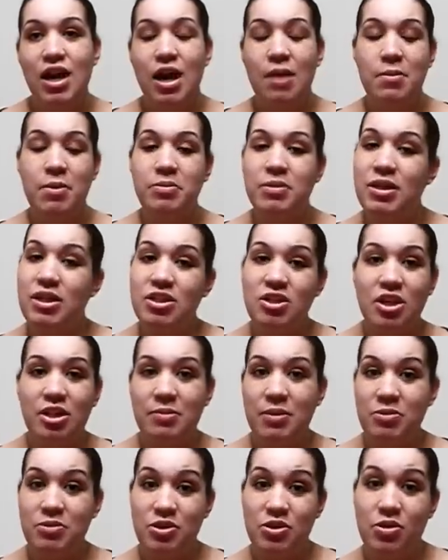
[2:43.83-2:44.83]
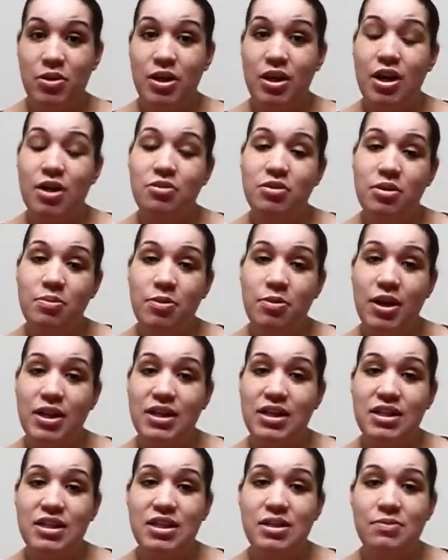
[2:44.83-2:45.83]
I'm going to talk about what's going on with the
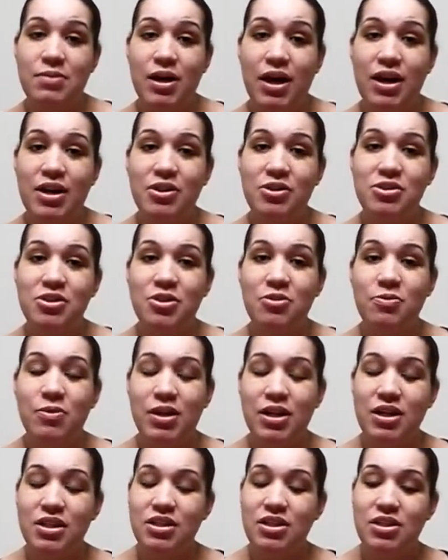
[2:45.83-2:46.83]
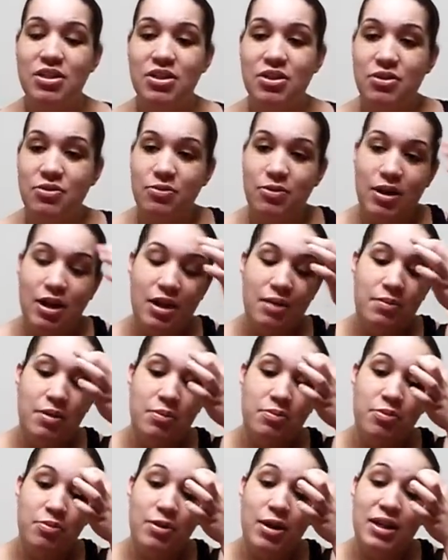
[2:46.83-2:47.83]
pregnancy, but I also wanted to do
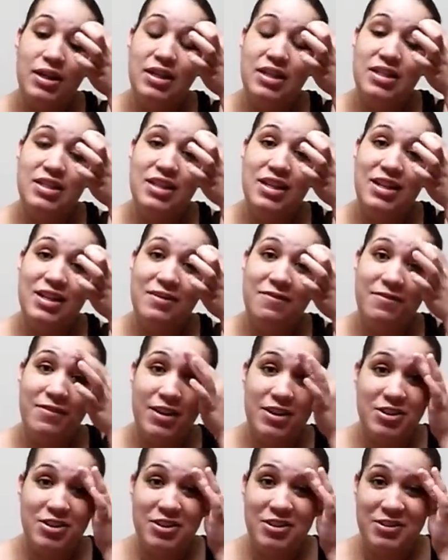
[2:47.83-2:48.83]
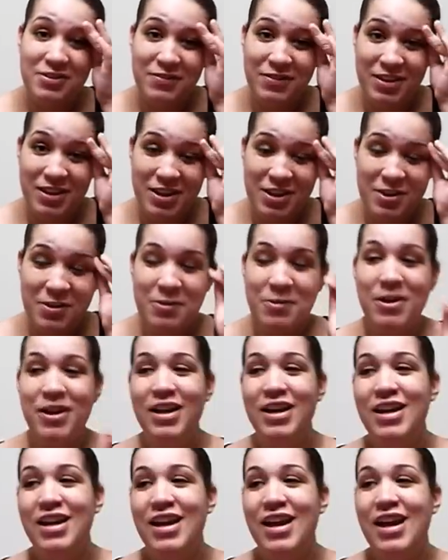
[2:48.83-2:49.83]
a pregnancy confessions video,
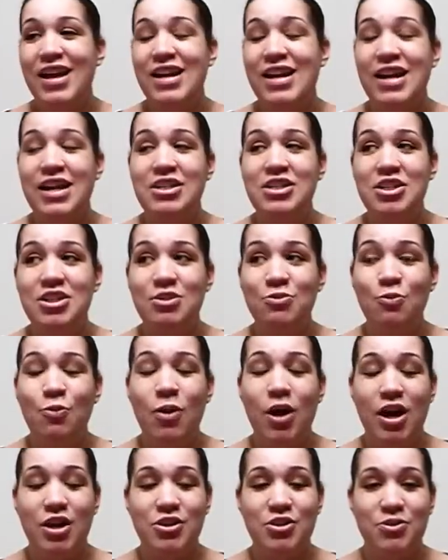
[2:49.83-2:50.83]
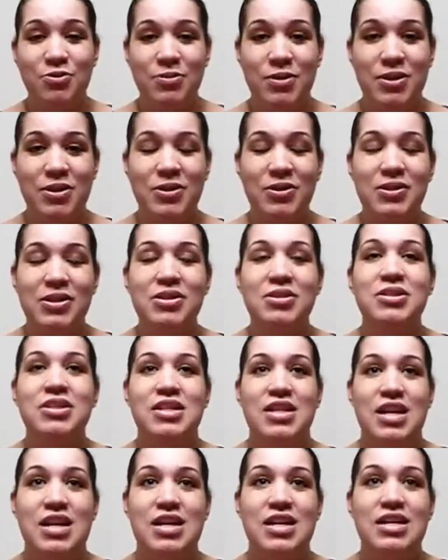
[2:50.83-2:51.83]
and I just watched one earlier
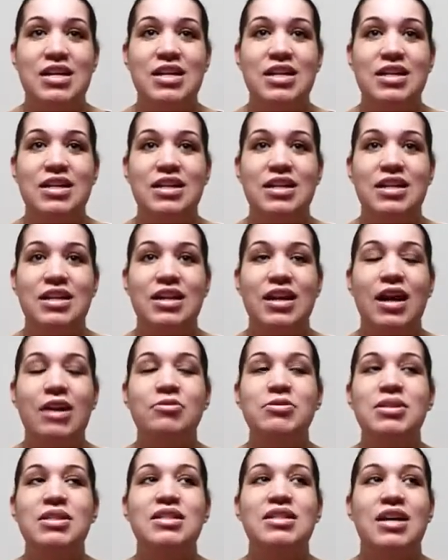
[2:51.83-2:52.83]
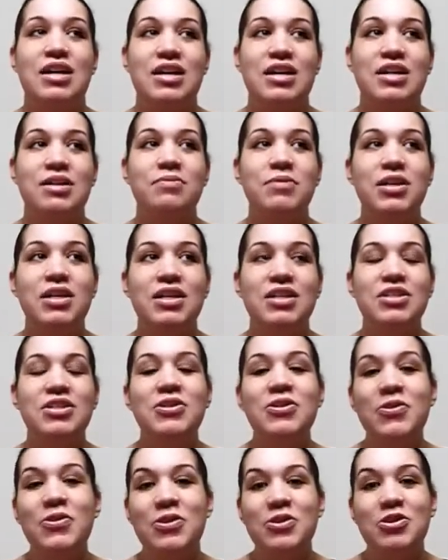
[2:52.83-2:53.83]
today, and I was dying because
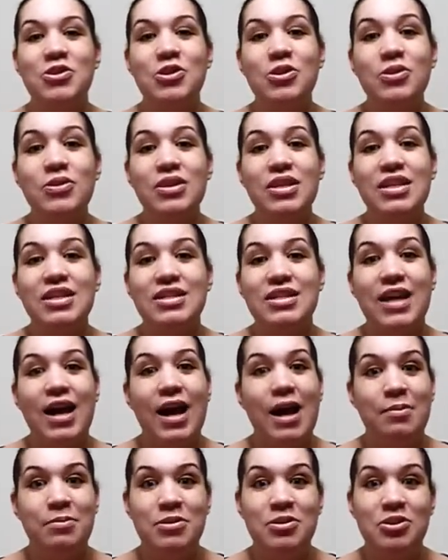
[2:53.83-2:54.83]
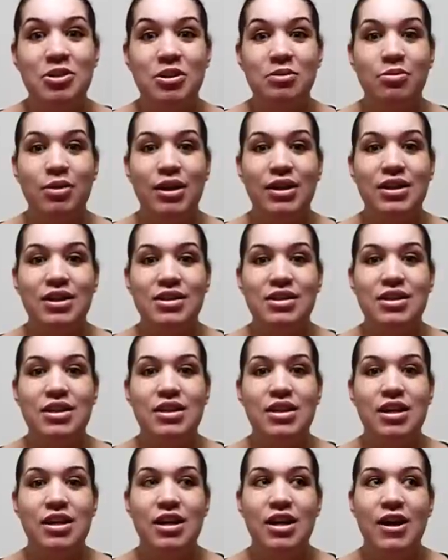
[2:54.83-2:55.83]
there's certain things that happen during pregnancy
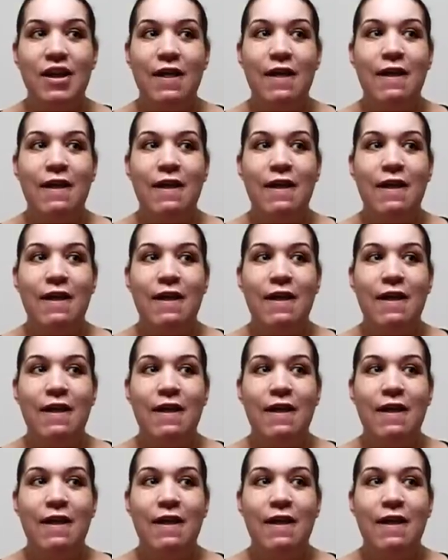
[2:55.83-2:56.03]
that